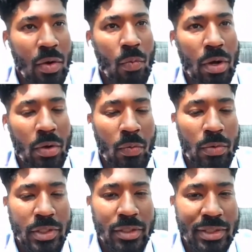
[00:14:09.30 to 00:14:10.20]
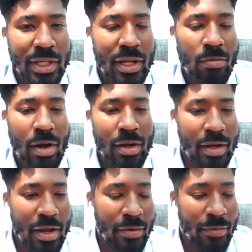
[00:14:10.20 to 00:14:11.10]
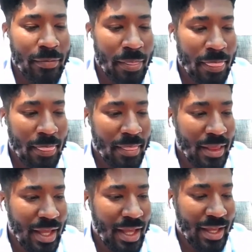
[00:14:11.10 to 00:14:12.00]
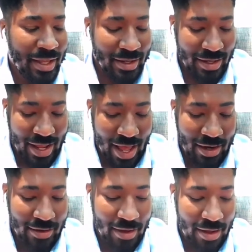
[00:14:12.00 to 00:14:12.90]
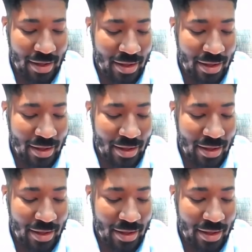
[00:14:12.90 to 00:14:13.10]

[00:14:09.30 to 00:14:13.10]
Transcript: What you're saying right now, and I